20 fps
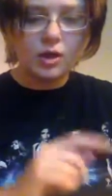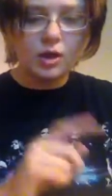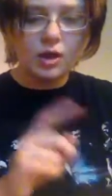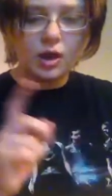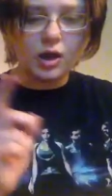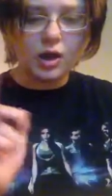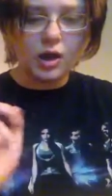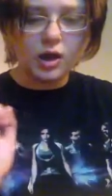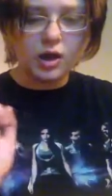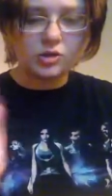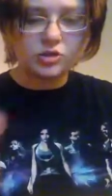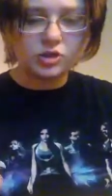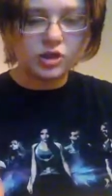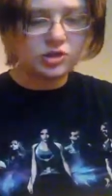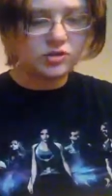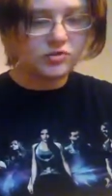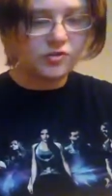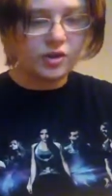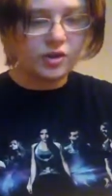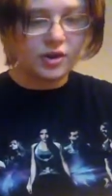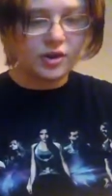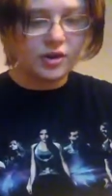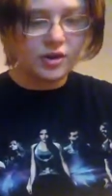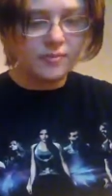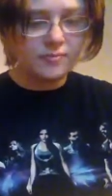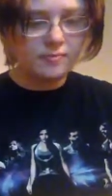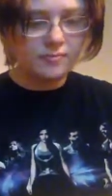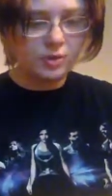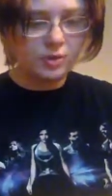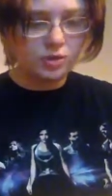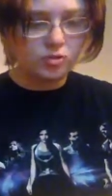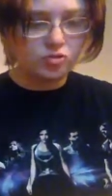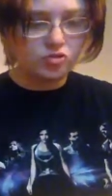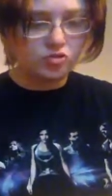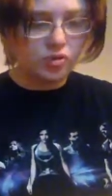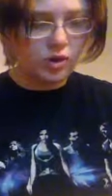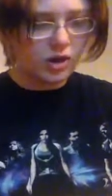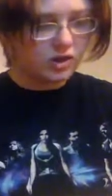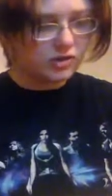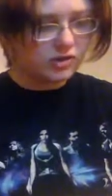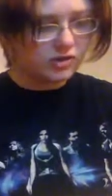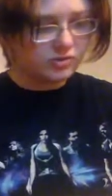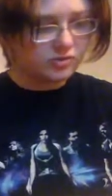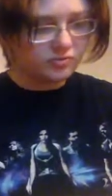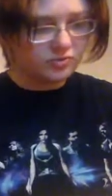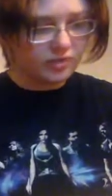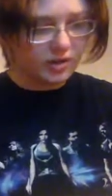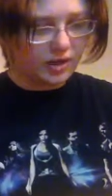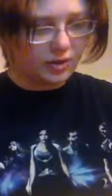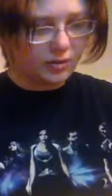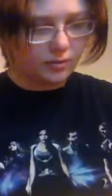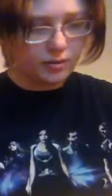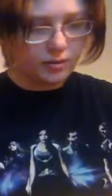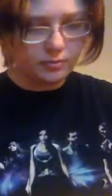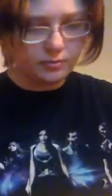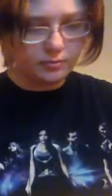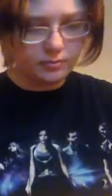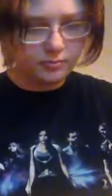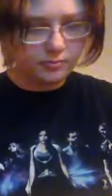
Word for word: Uh, jars of our honey, crocks of flour,